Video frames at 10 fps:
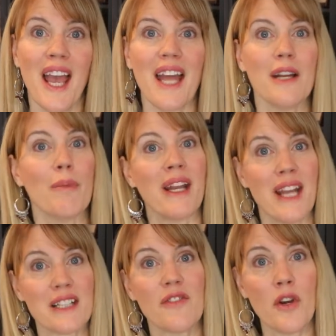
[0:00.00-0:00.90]
And in my
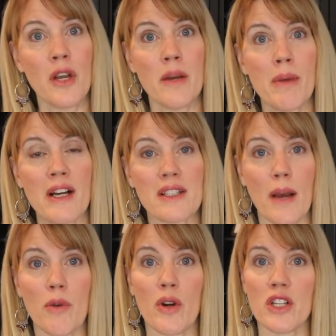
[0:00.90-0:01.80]
next few emails,
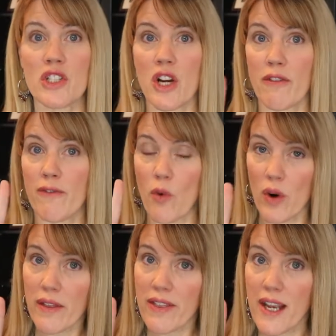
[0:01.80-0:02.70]
I'm going to share
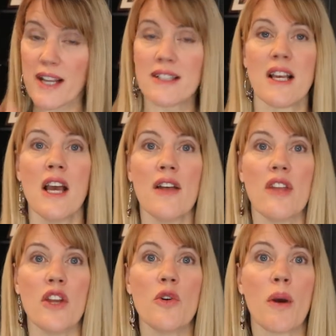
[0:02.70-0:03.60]
4 things
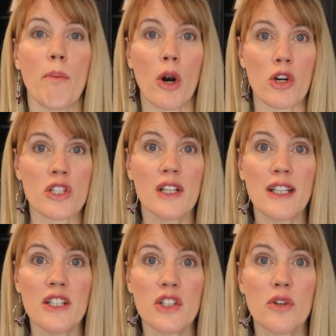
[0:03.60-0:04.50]
that you can
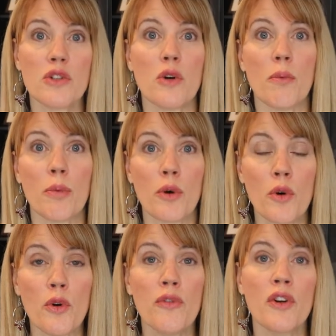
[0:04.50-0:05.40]
personally do to
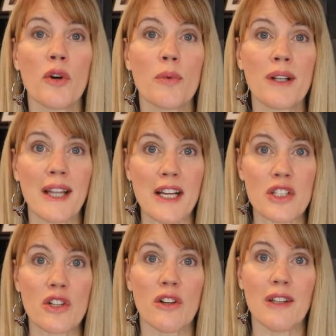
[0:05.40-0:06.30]
improve your
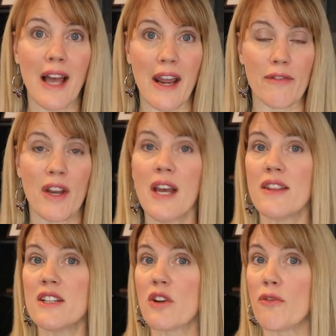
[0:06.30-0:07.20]
relational life.
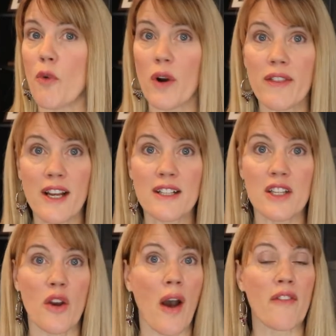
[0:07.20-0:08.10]
These are 4 things
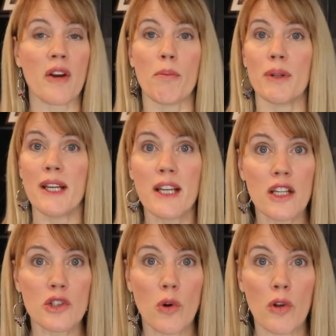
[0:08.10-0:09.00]
that you have complete
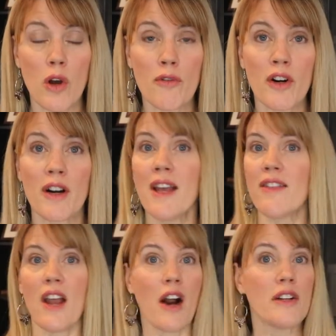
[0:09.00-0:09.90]
control over.
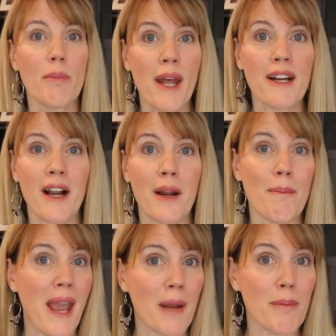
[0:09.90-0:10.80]
They aren't dependent on a
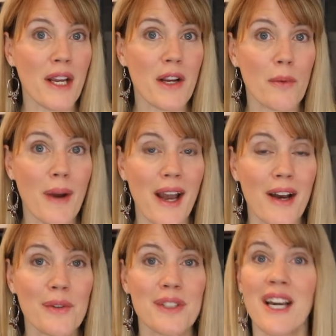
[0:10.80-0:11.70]
man being
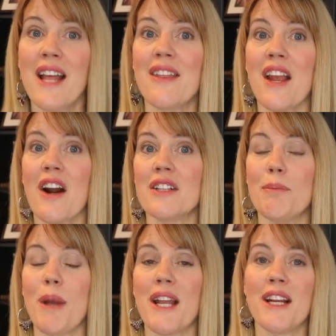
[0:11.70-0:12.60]
around. They aren't
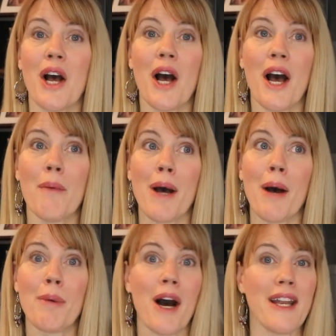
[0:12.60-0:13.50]
dependent
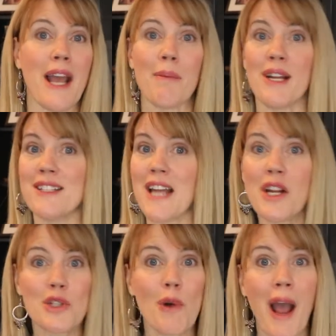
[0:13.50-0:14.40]
upon how many
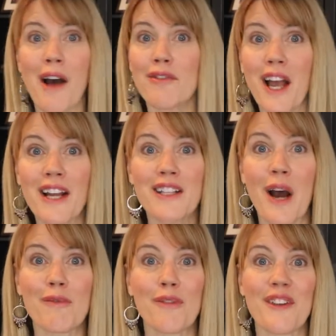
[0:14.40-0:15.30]
dates you have lined
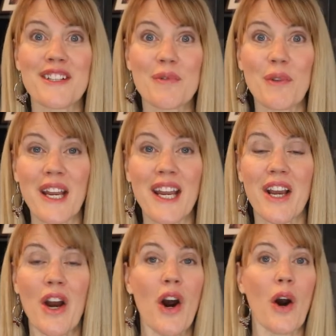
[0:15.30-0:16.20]
up for this
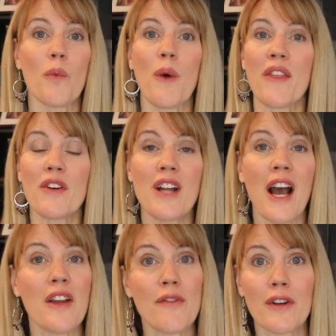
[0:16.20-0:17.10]
week, or whether or
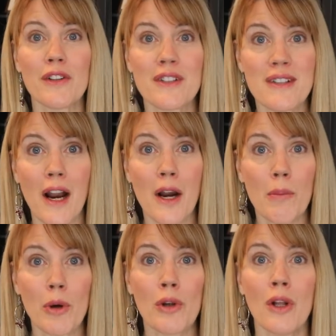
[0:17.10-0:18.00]
not you feel
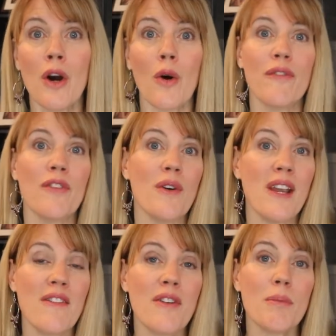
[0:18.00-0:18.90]
desirable, or if you
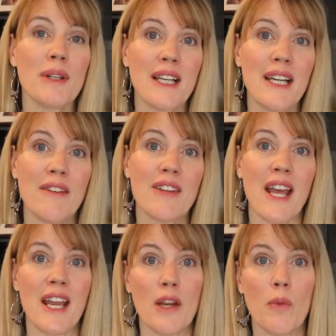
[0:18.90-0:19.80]
even believe
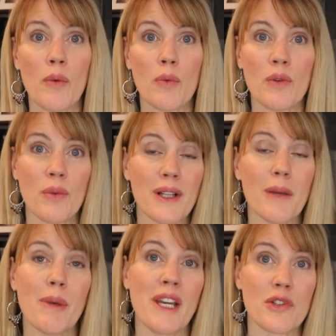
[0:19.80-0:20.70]
that anyone would really
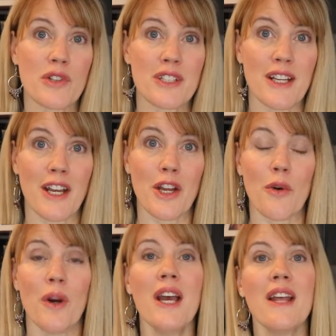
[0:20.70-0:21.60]
be interested in
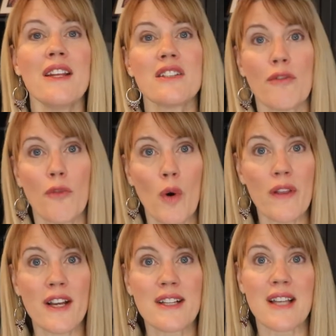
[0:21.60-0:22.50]
you. These are 4
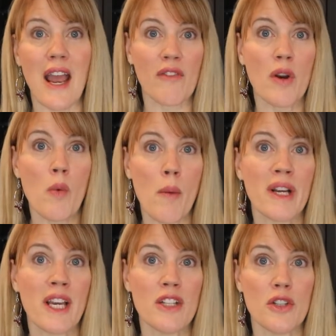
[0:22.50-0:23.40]
things that every
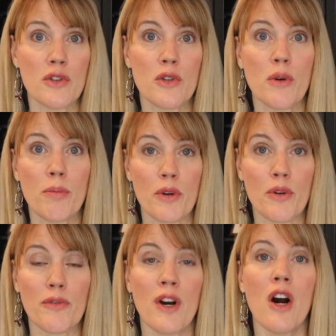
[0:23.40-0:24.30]
woman can do to
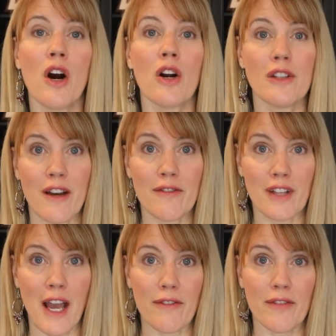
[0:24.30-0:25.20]
improve her love
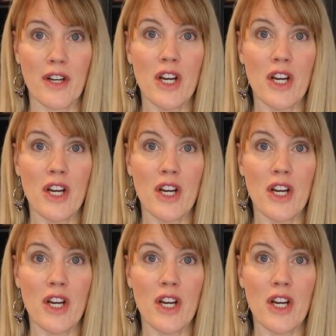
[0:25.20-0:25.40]
life.